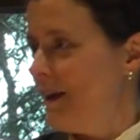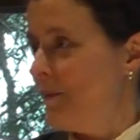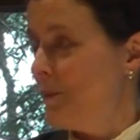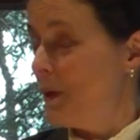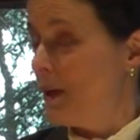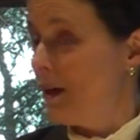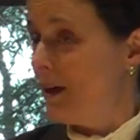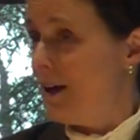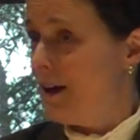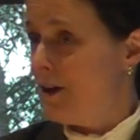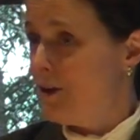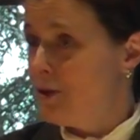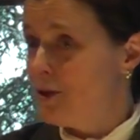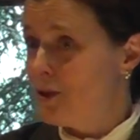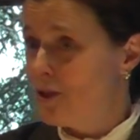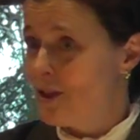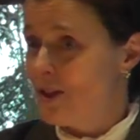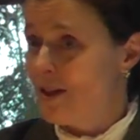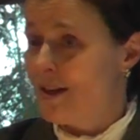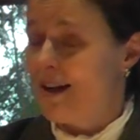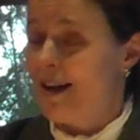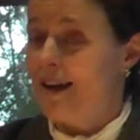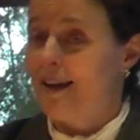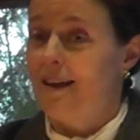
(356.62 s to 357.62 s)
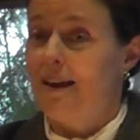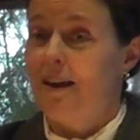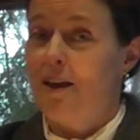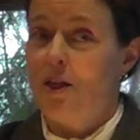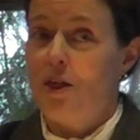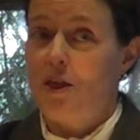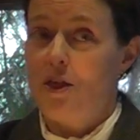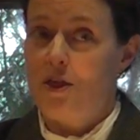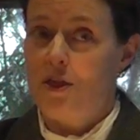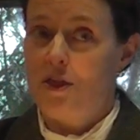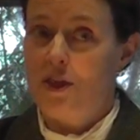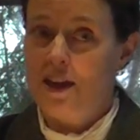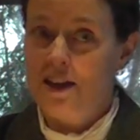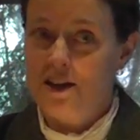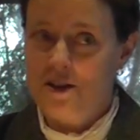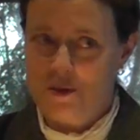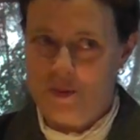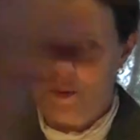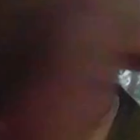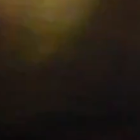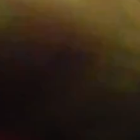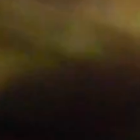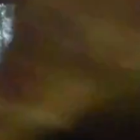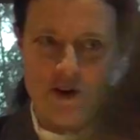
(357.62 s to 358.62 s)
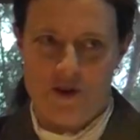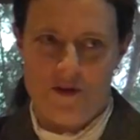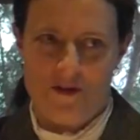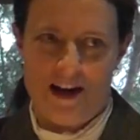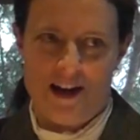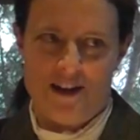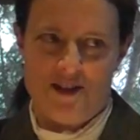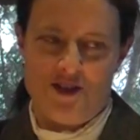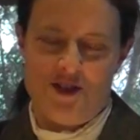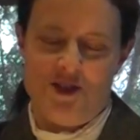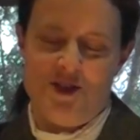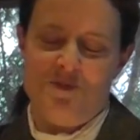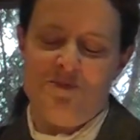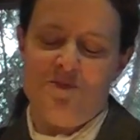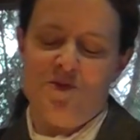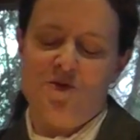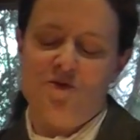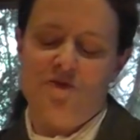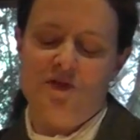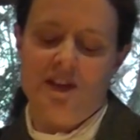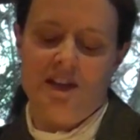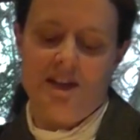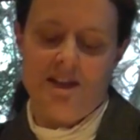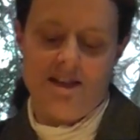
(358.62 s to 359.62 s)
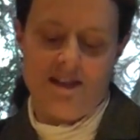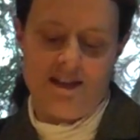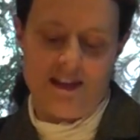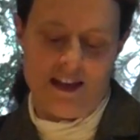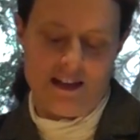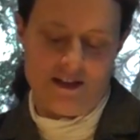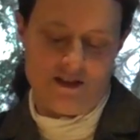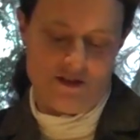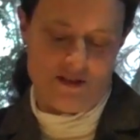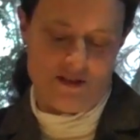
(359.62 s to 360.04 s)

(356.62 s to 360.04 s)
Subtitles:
am encouraged that I think we are gradually moving into that